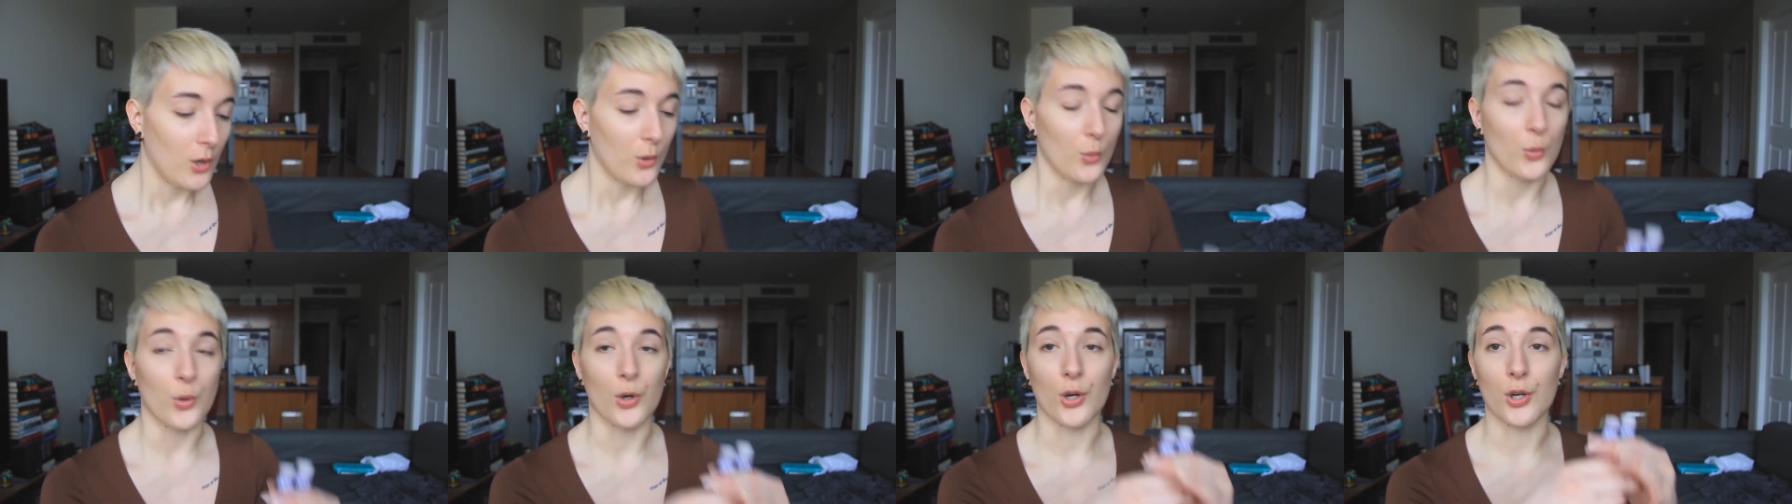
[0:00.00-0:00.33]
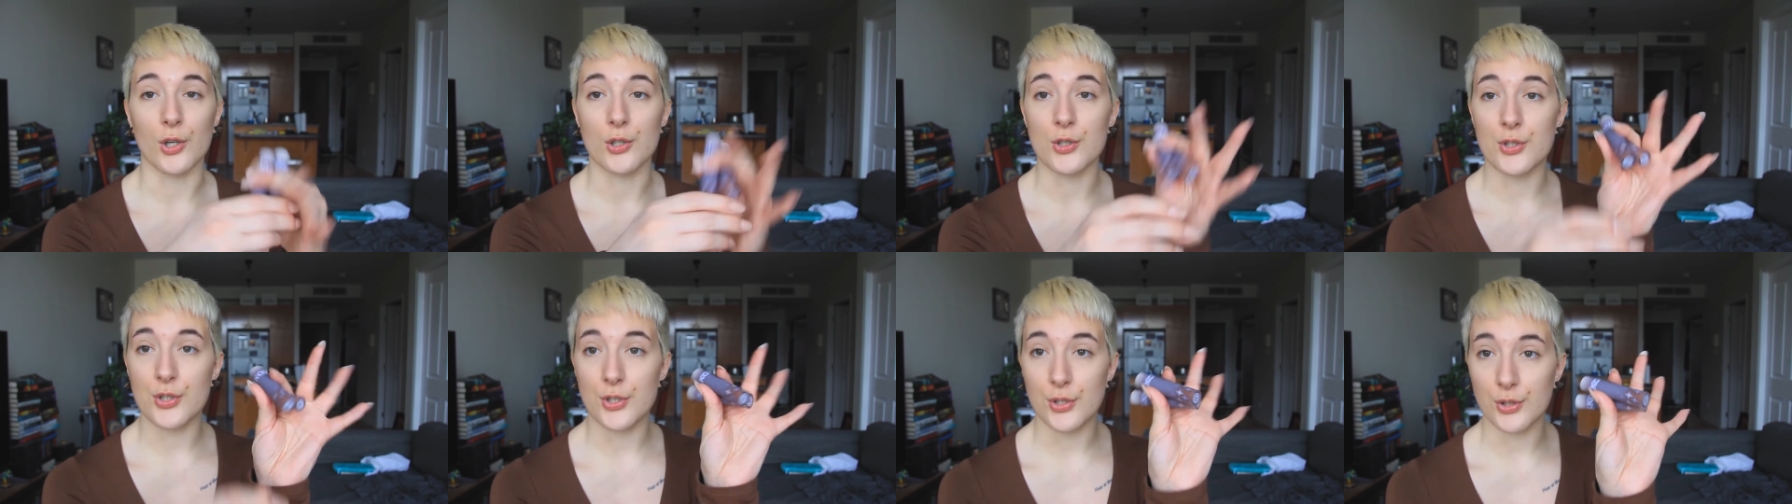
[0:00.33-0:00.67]

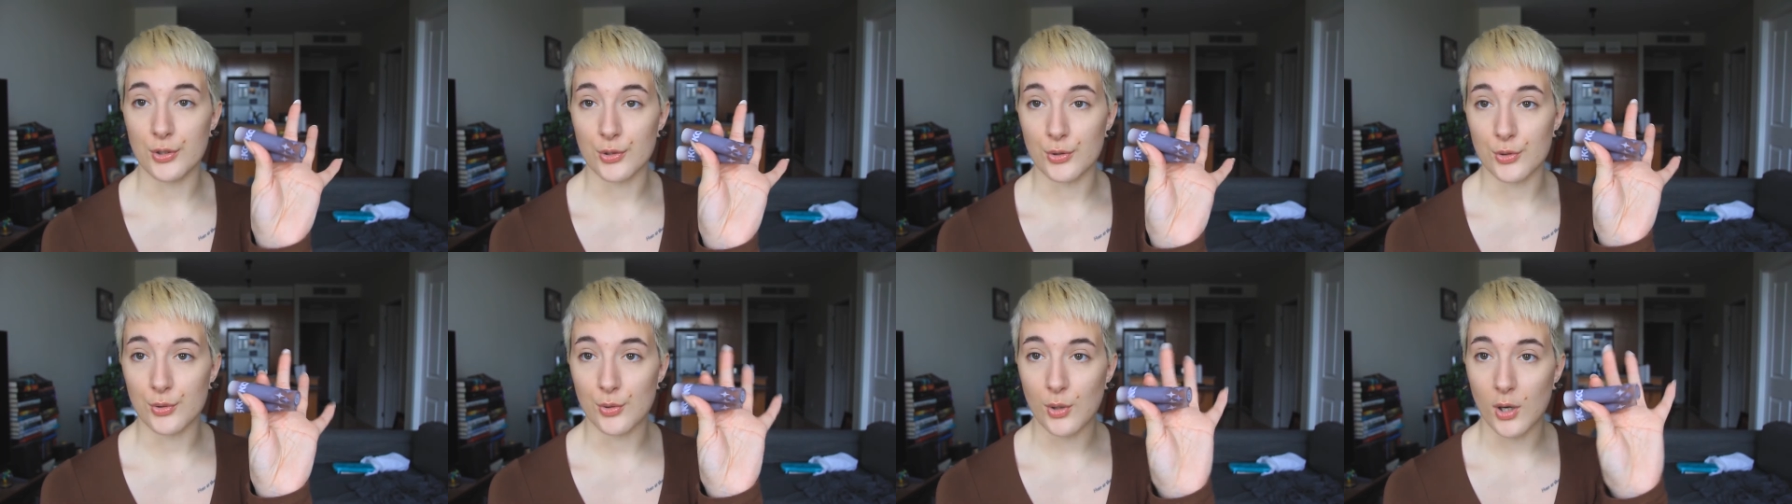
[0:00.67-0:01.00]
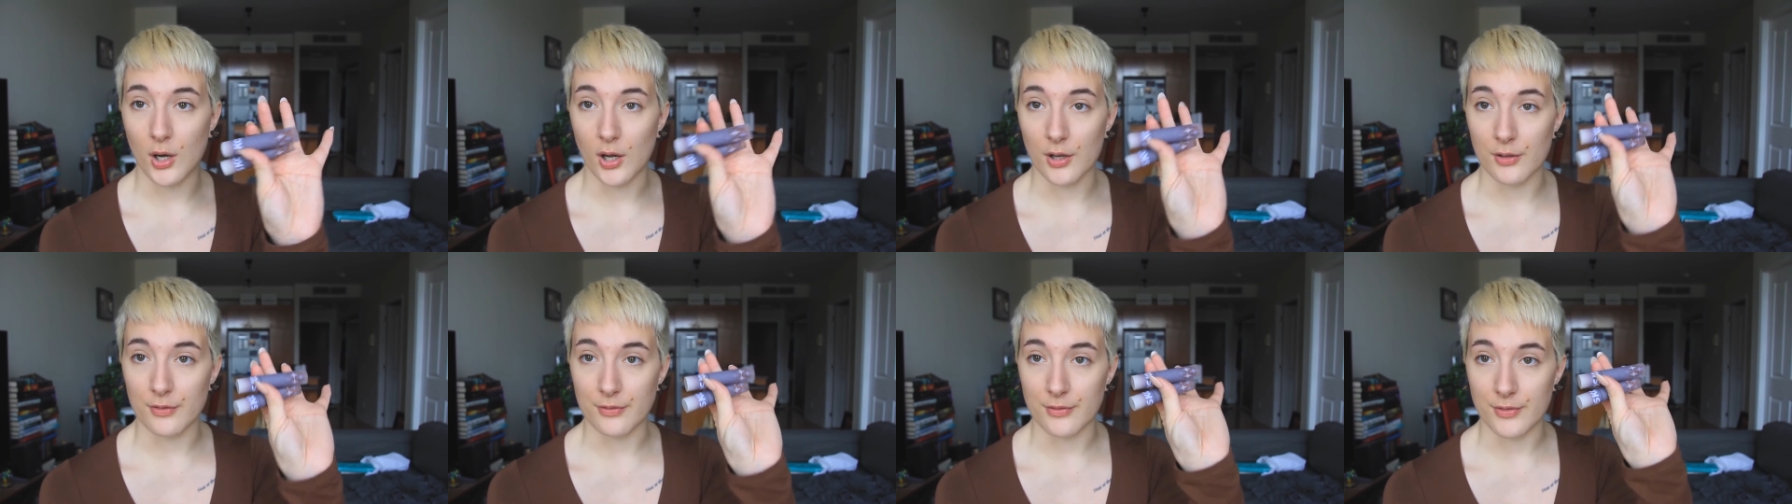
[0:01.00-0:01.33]
were two
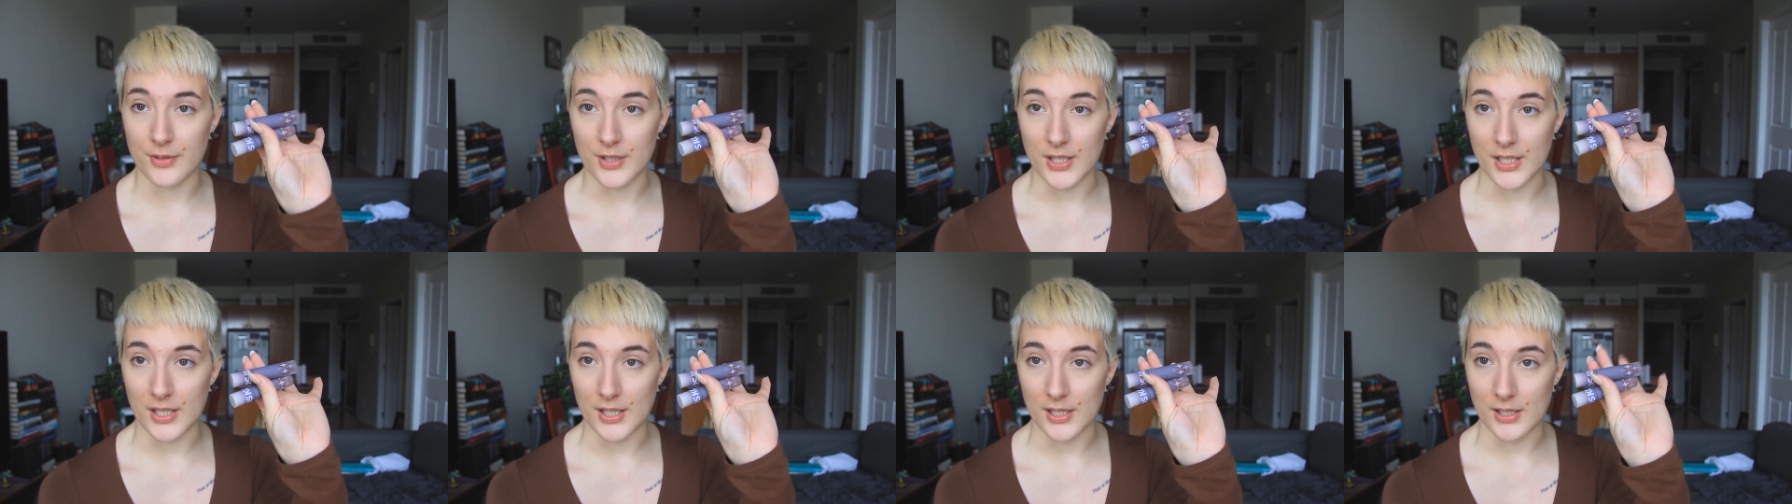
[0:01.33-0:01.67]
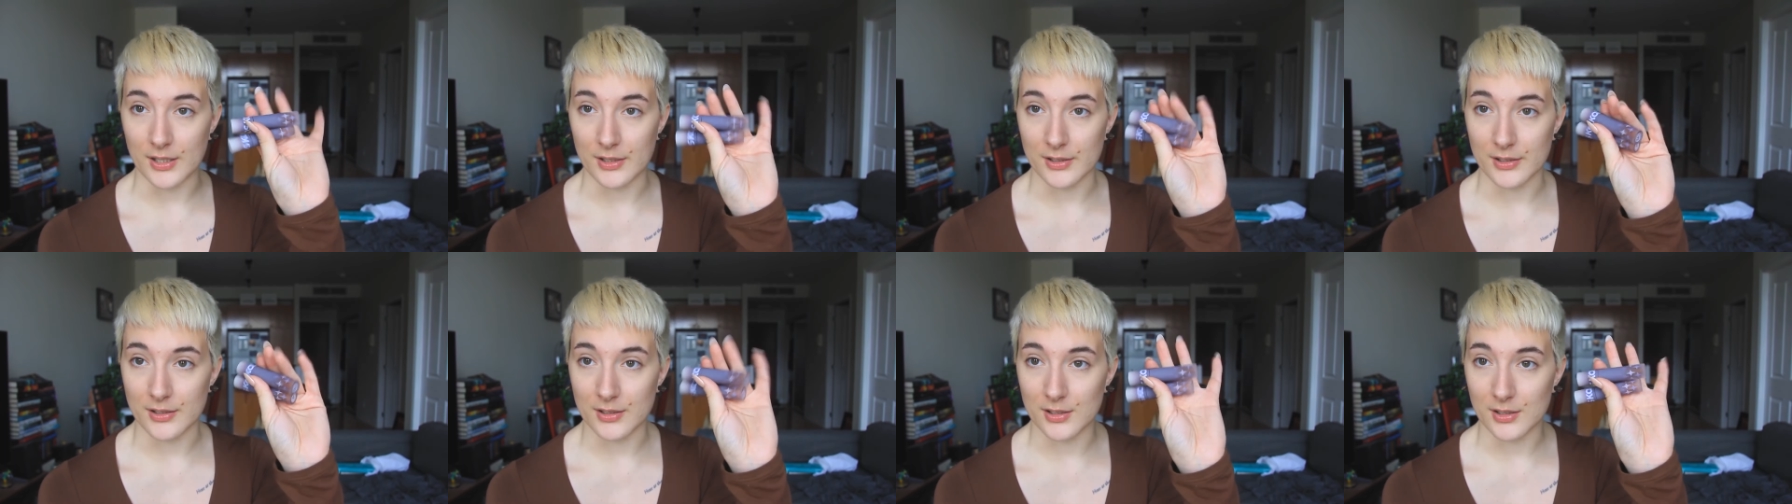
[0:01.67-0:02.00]
of
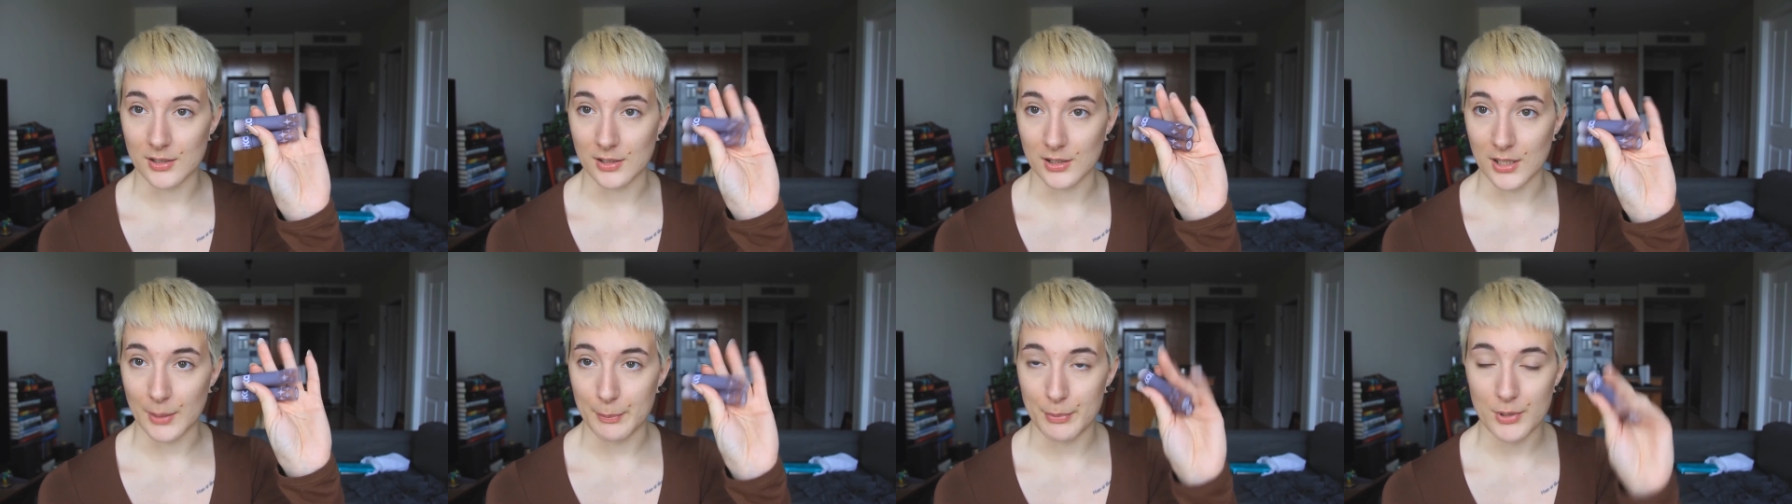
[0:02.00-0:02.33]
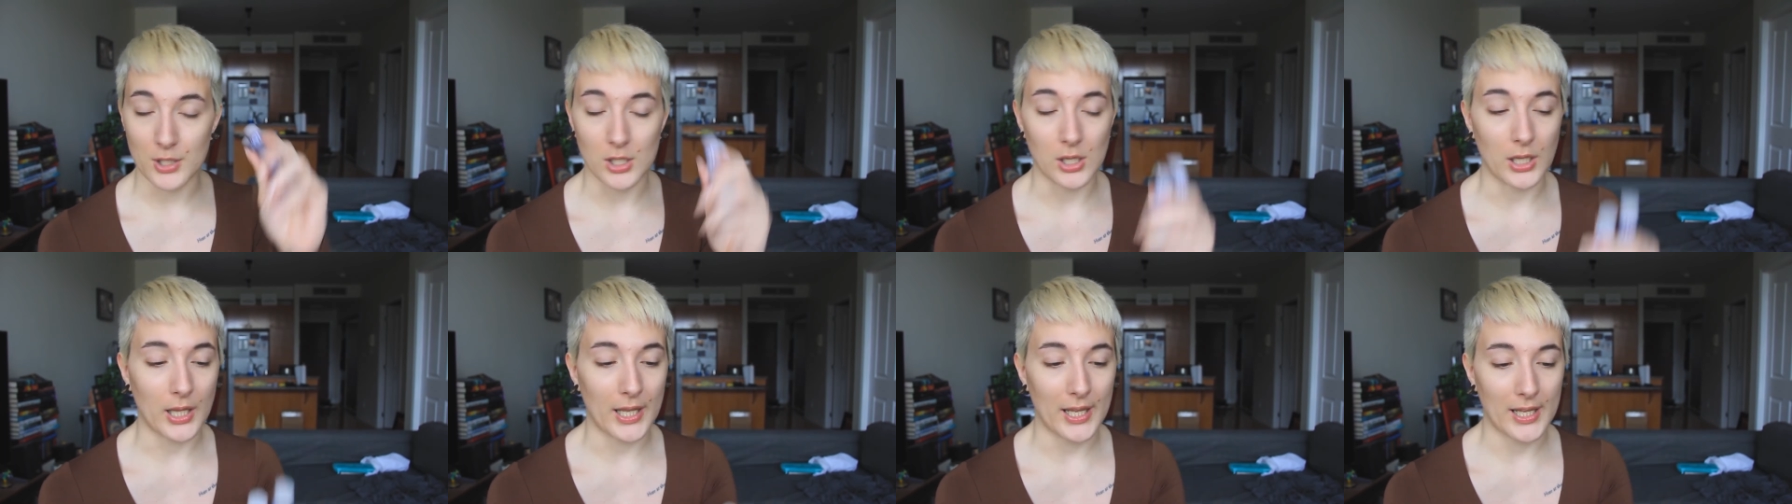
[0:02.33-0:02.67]
the lip
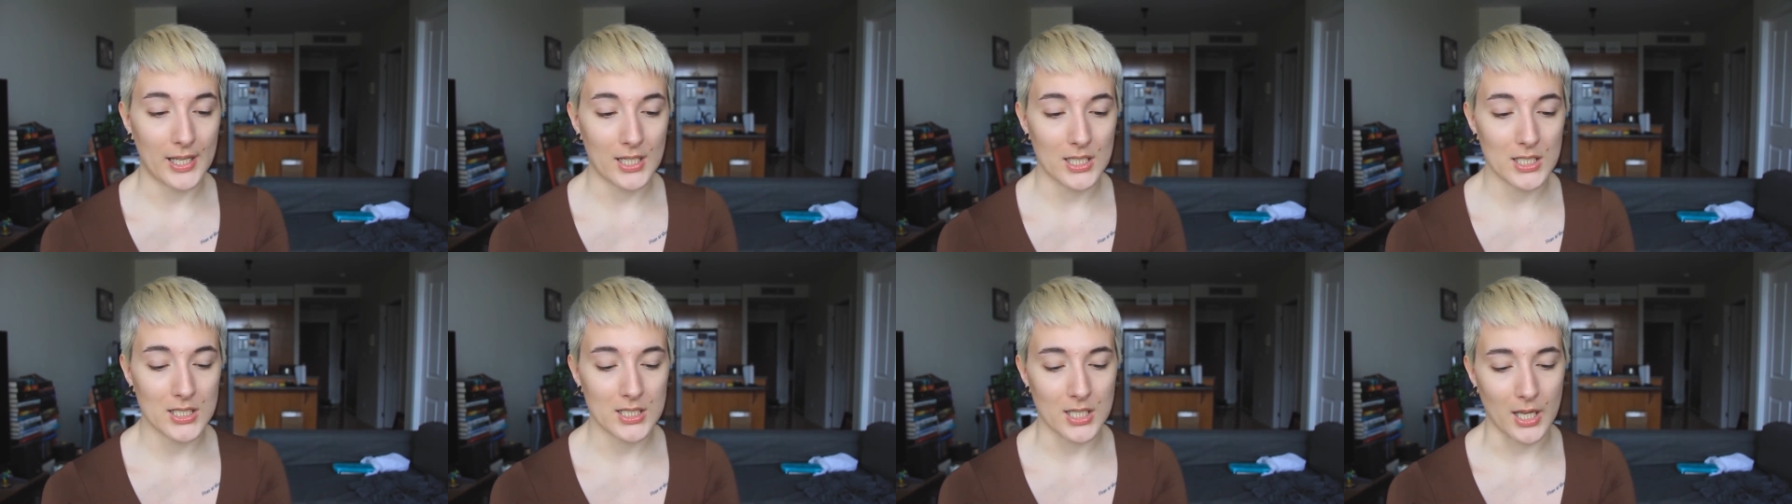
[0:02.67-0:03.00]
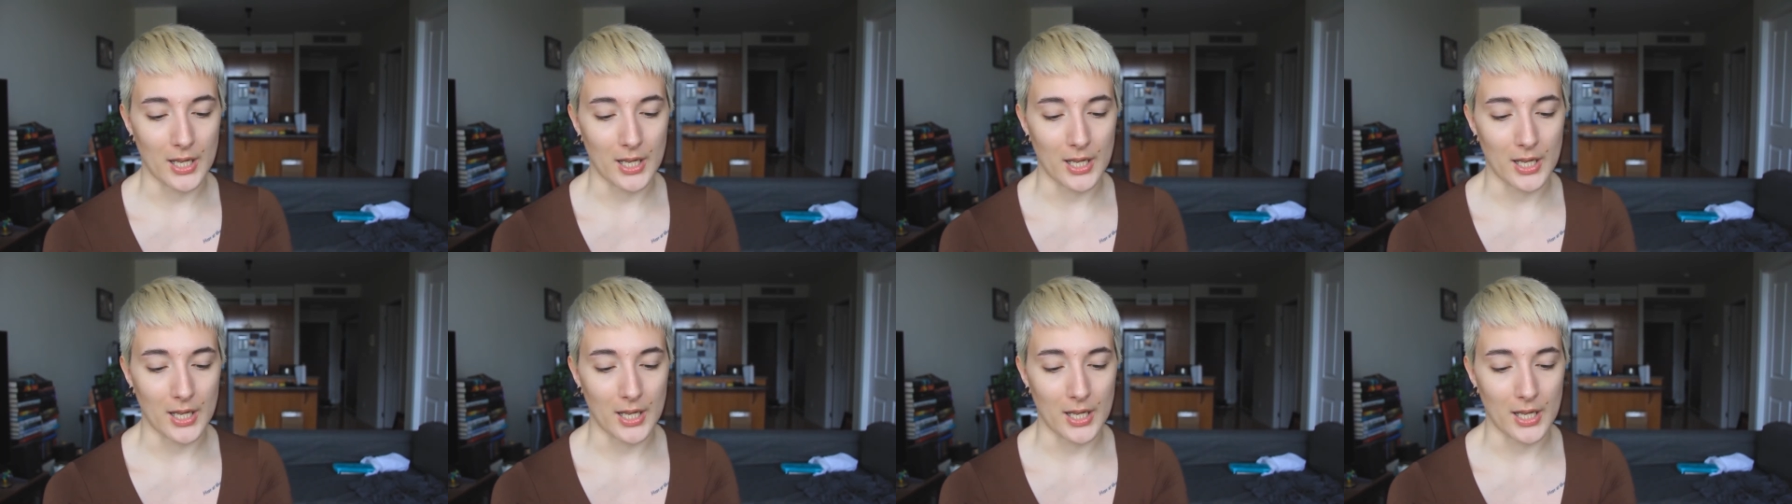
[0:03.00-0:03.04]
clays.